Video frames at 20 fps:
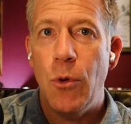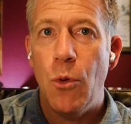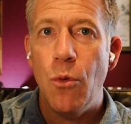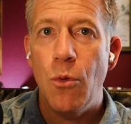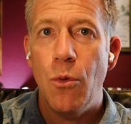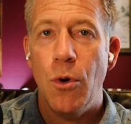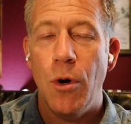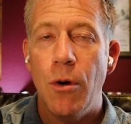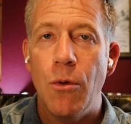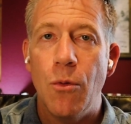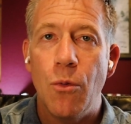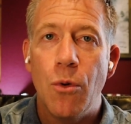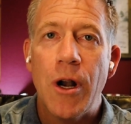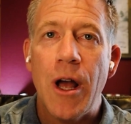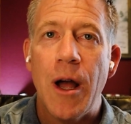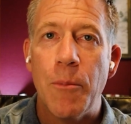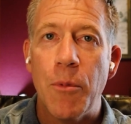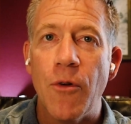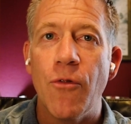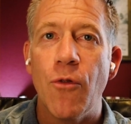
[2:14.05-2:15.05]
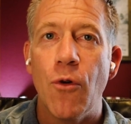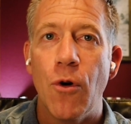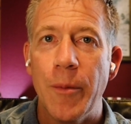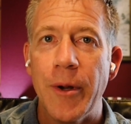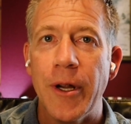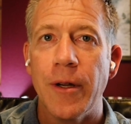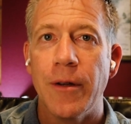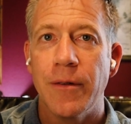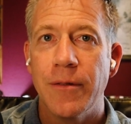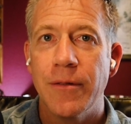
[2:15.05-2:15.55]
we're not
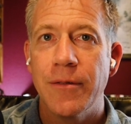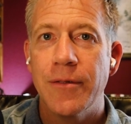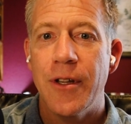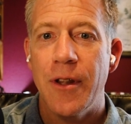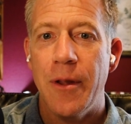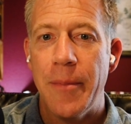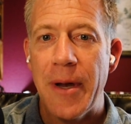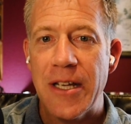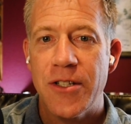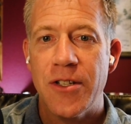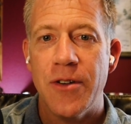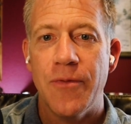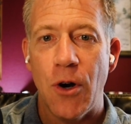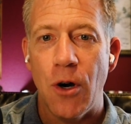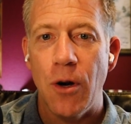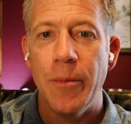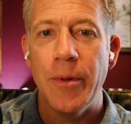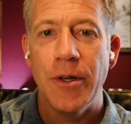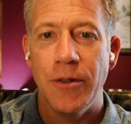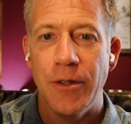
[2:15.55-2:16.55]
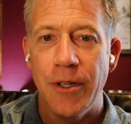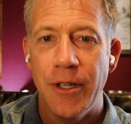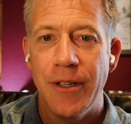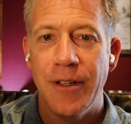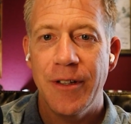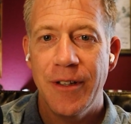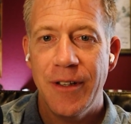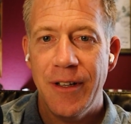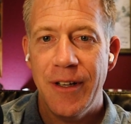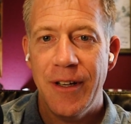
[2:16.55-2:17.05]
performing to the best of our ability,
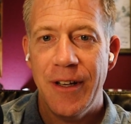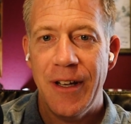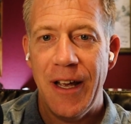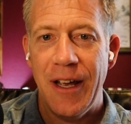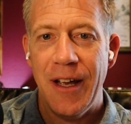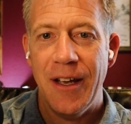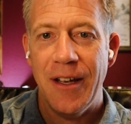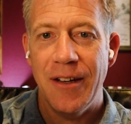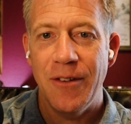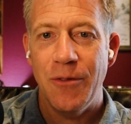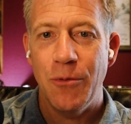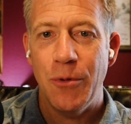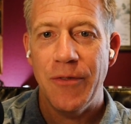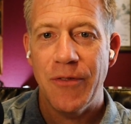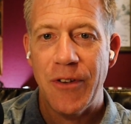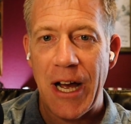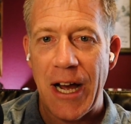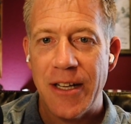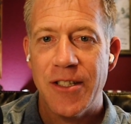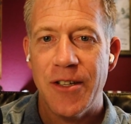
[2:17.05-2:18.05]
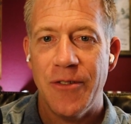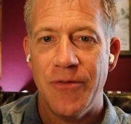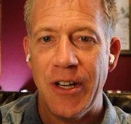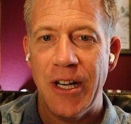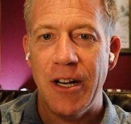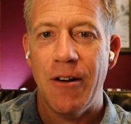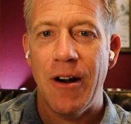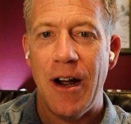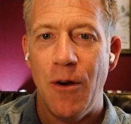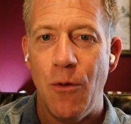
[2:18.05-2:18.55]
and we've got to
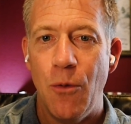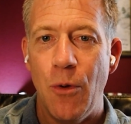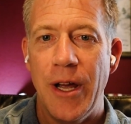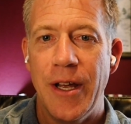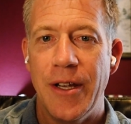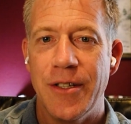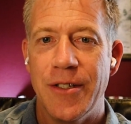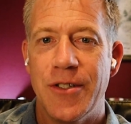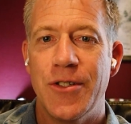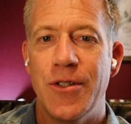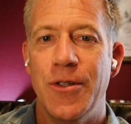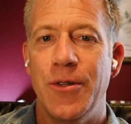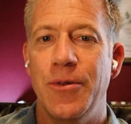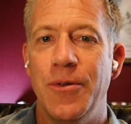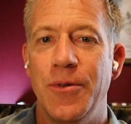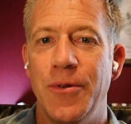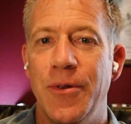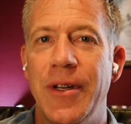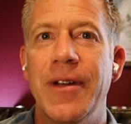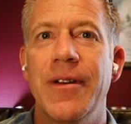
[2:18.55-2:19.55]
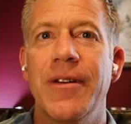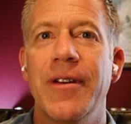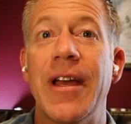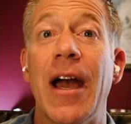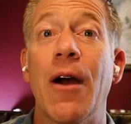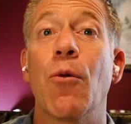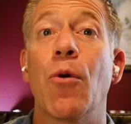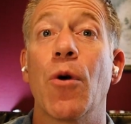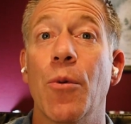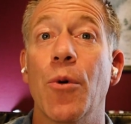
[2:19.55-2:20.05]
figure out ways to
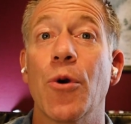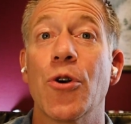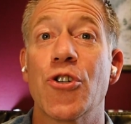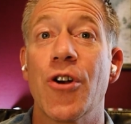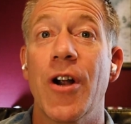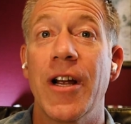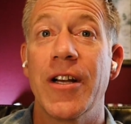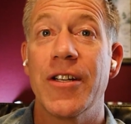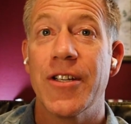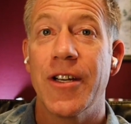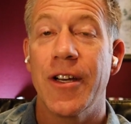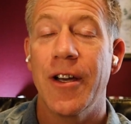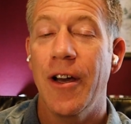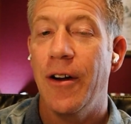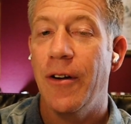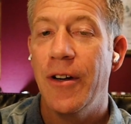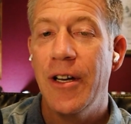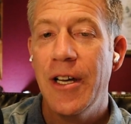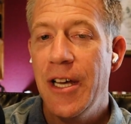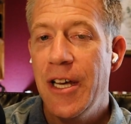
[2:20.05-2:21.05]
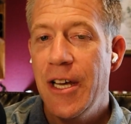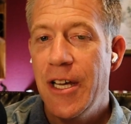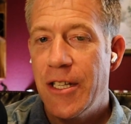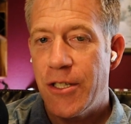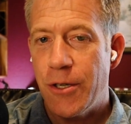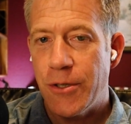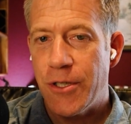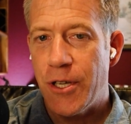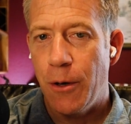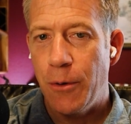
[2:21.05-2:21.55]
get where we're trying to go.
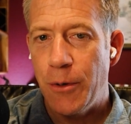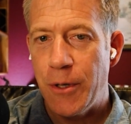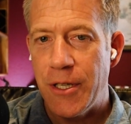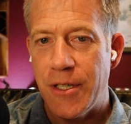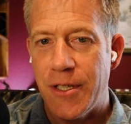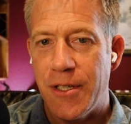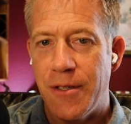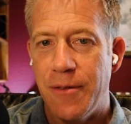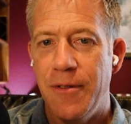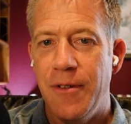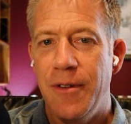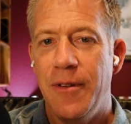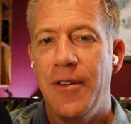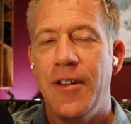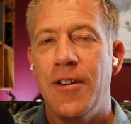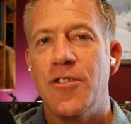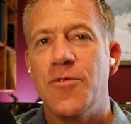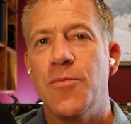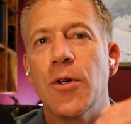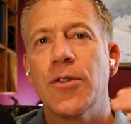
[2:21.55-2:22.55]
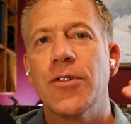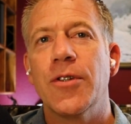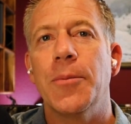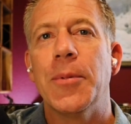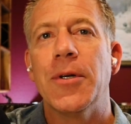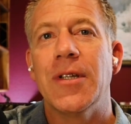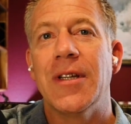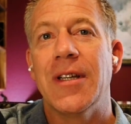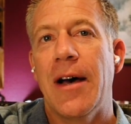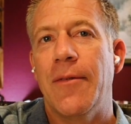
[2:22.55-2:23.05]
So it's always, there's
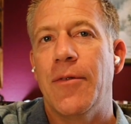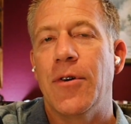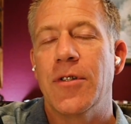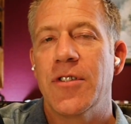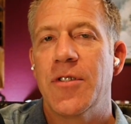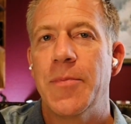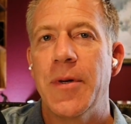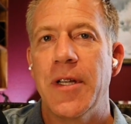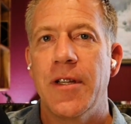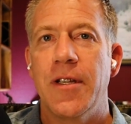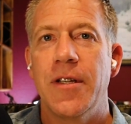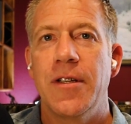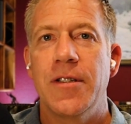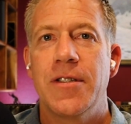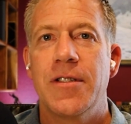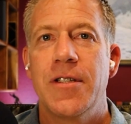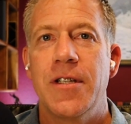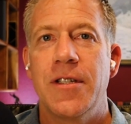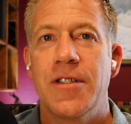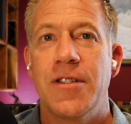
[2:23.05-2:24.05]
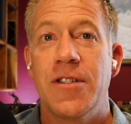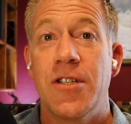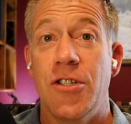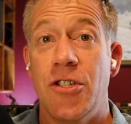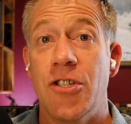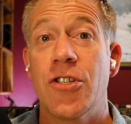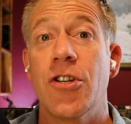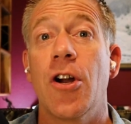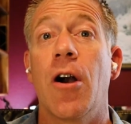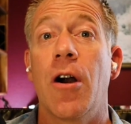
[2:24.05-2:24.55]
multiple levels, but to
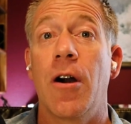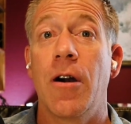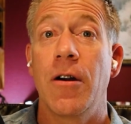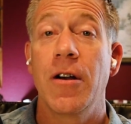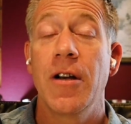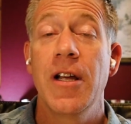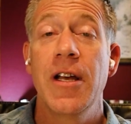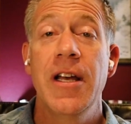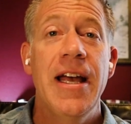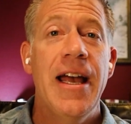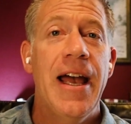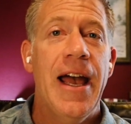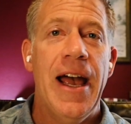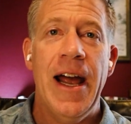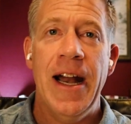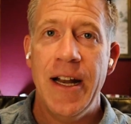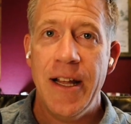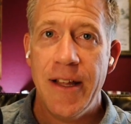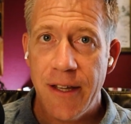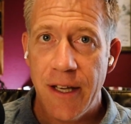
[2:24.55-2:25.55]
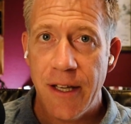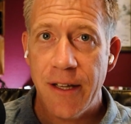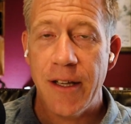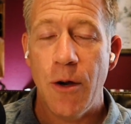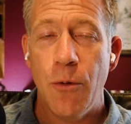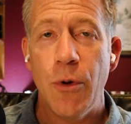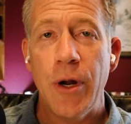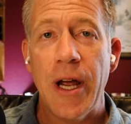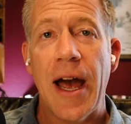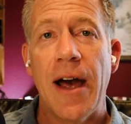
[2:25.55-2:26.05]
start, anything
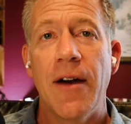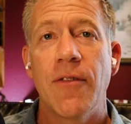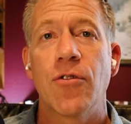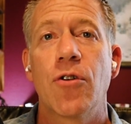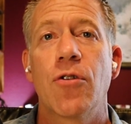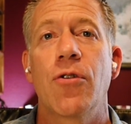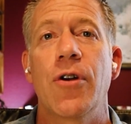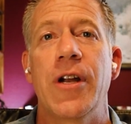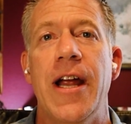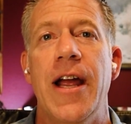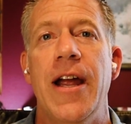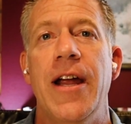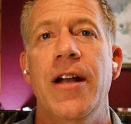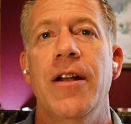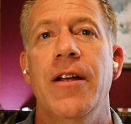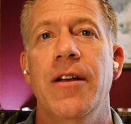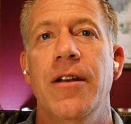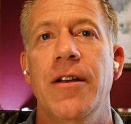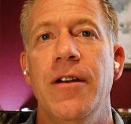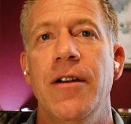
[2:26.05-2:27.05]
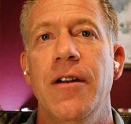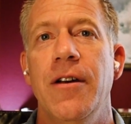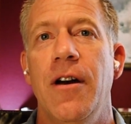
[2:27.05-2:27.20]
that we have created